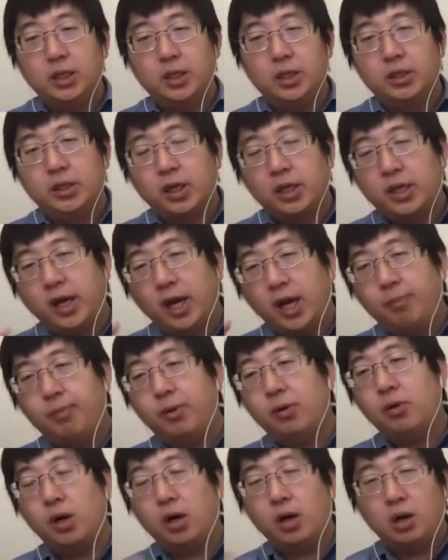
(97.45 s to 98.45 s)
the
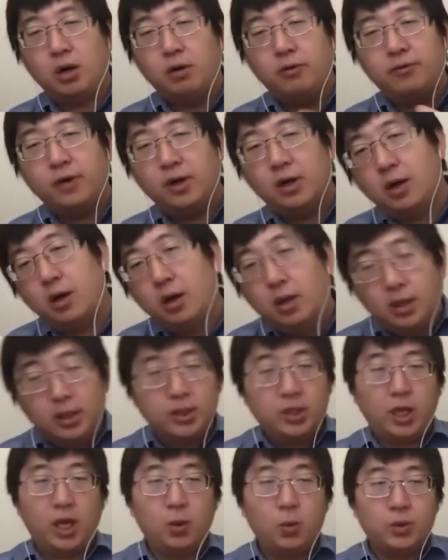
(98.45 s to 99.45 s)
couple of,
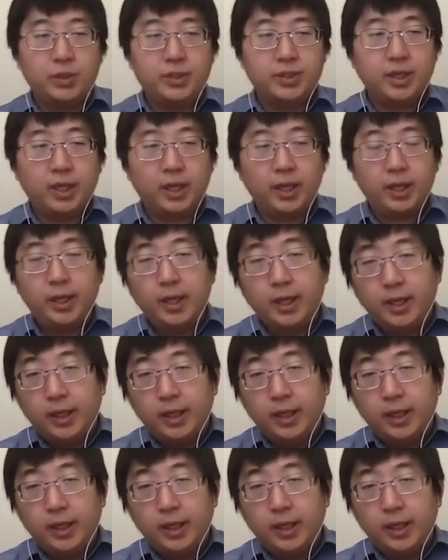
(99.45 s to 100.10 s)
I would say,